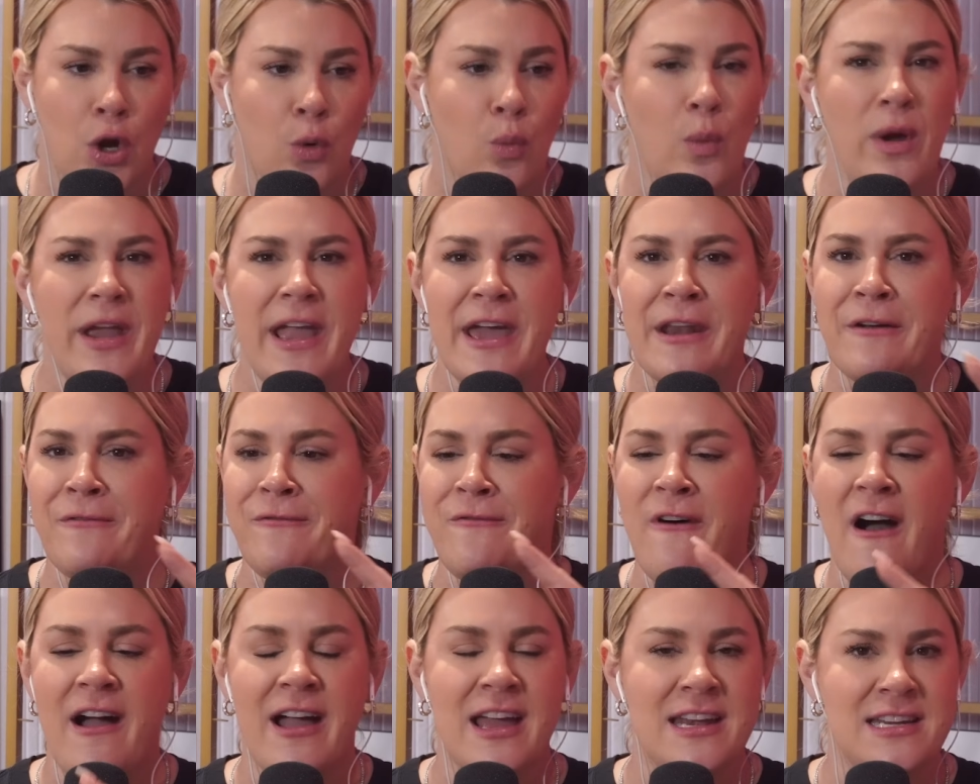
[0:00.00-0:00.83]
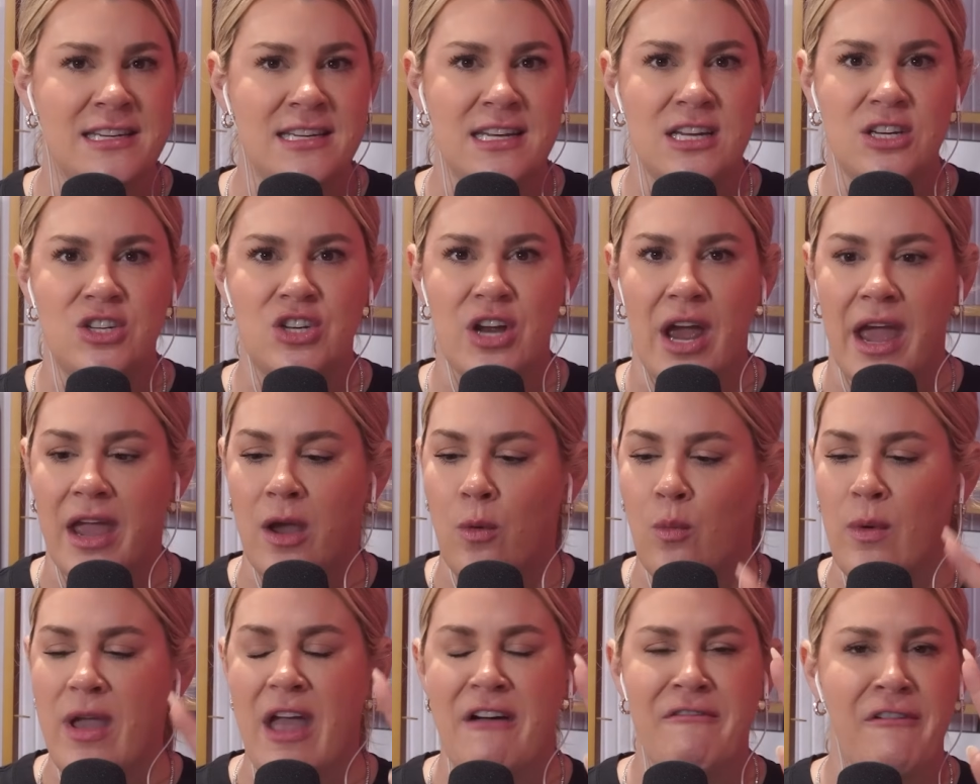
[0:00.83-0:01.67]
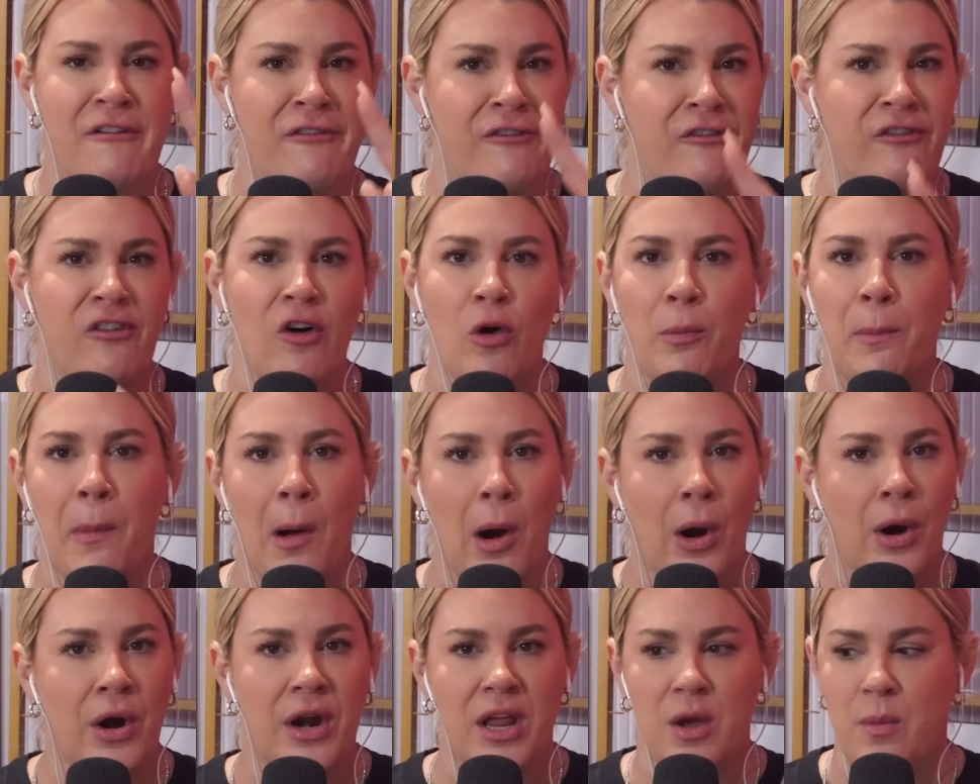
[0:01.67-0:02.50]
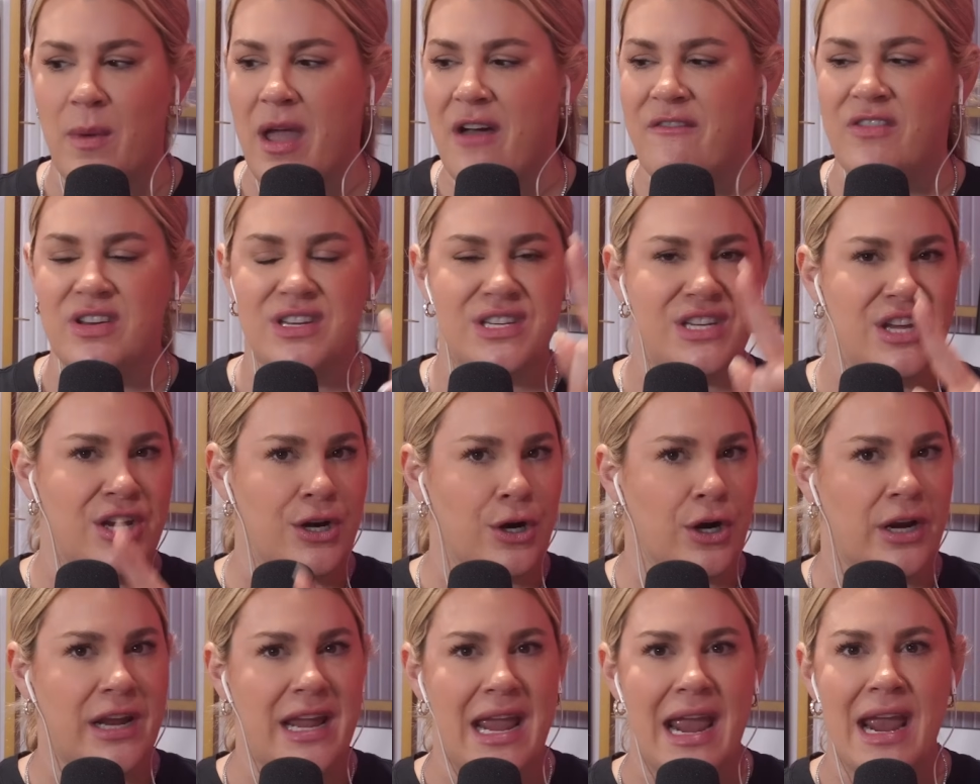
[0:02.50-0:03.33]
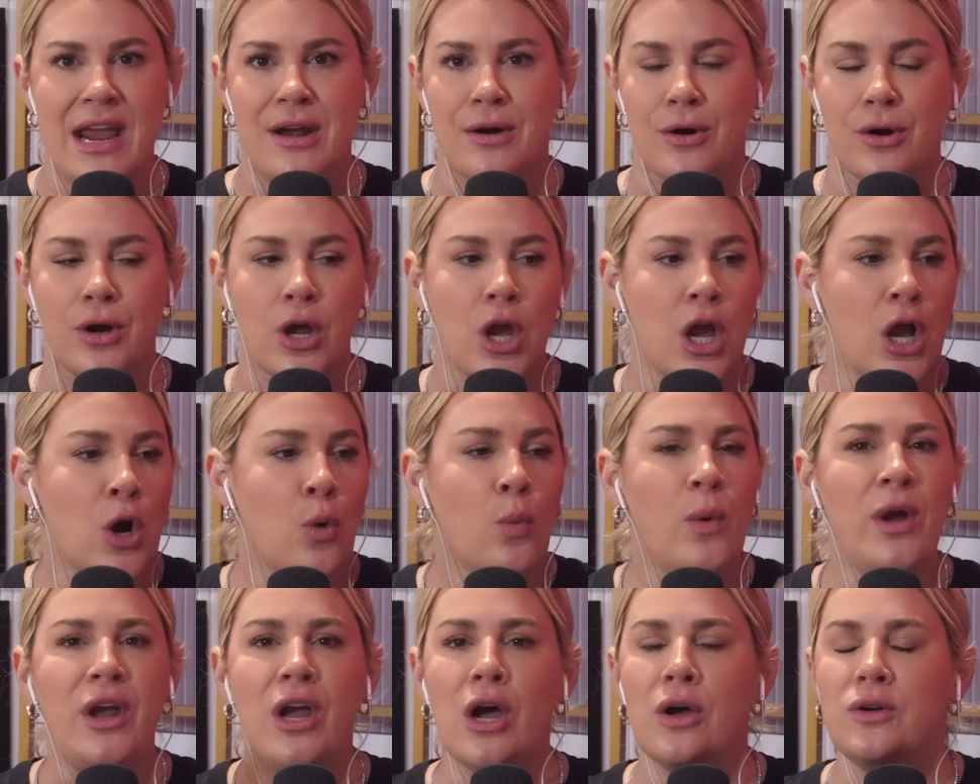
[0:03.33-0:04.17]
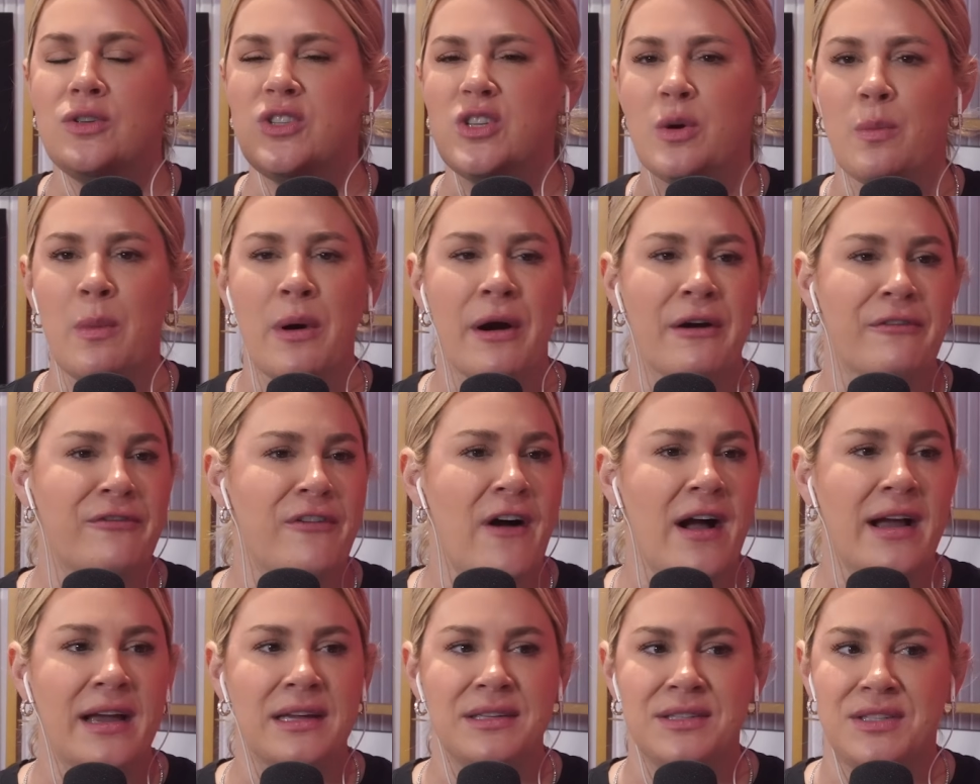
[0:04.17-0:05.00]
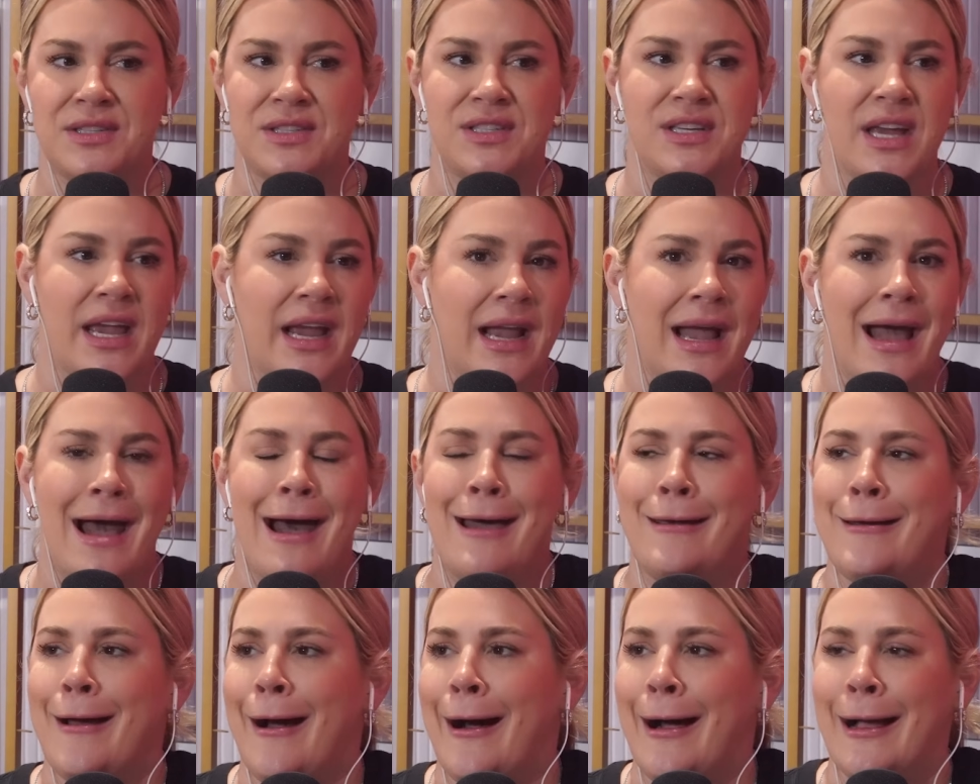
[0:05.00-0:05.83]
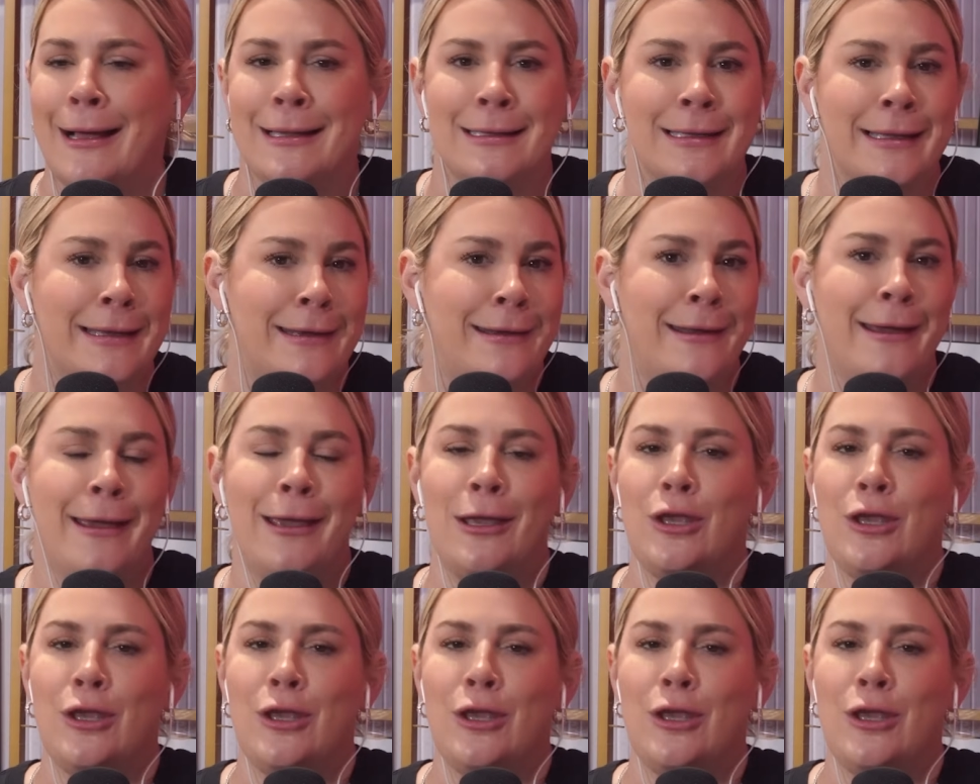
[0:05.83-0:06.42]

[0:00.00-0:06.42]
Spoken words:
We get a fucking DJ. We have a full party. We have a dinner catered. We go somewhere fucking sick, an island,